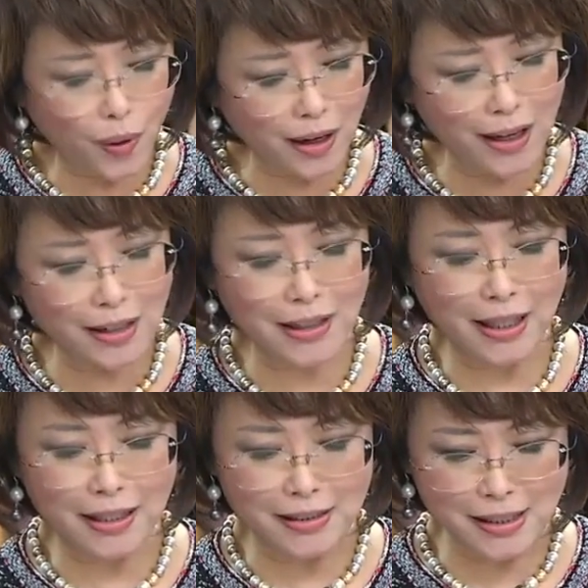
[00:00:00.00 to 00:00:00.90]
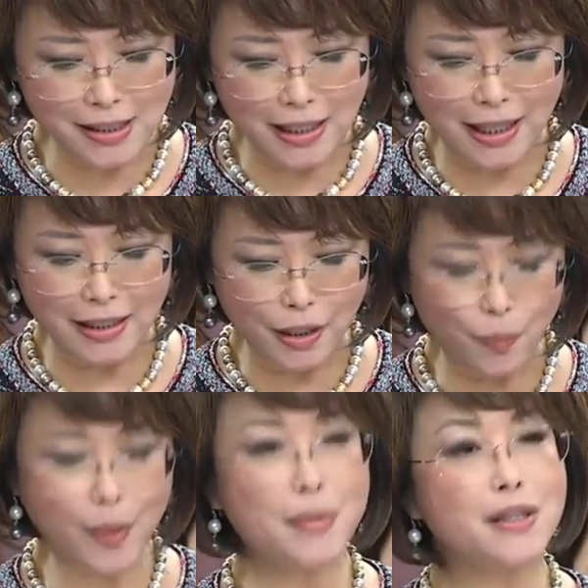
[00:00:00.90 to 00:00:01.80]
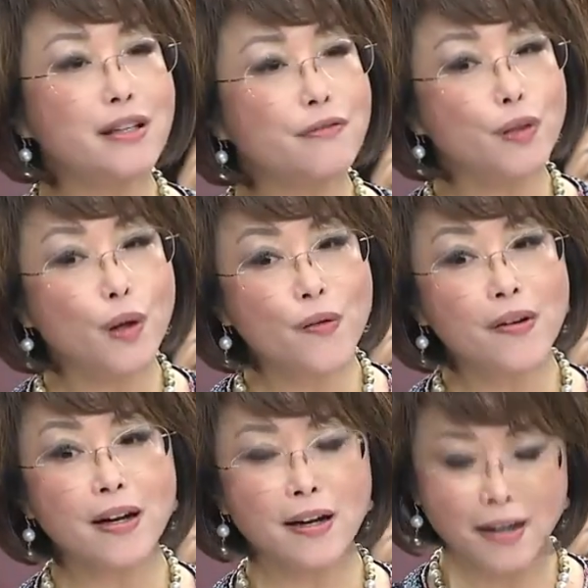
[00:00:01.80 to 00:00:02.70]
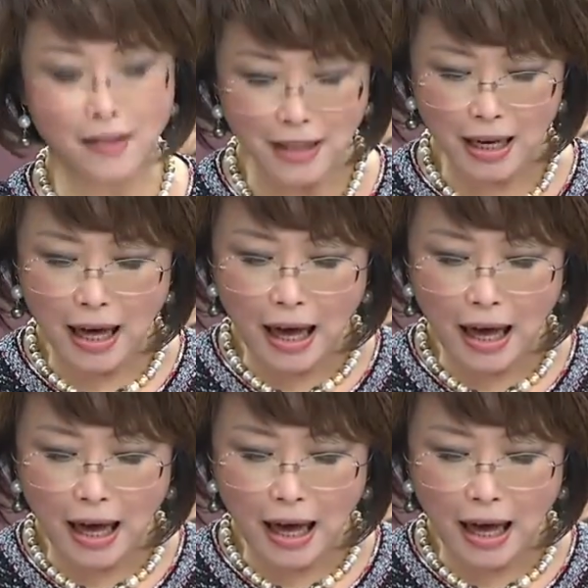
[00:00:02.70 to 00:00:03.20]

While I can understand that women live longer,